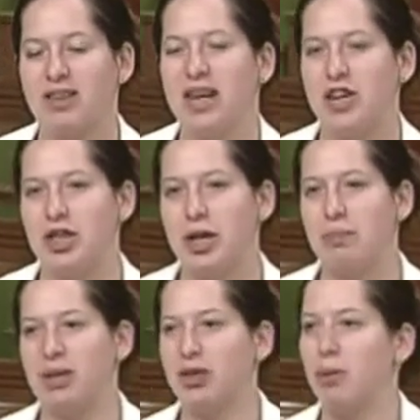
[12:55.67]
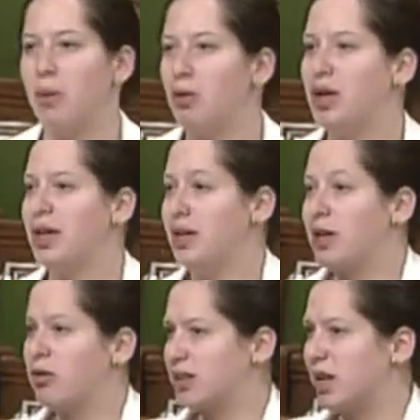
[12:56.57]
Although there's some
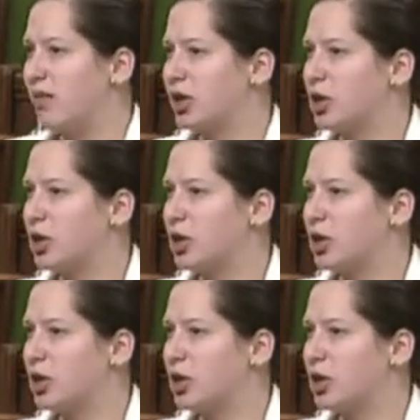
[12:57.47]
urgency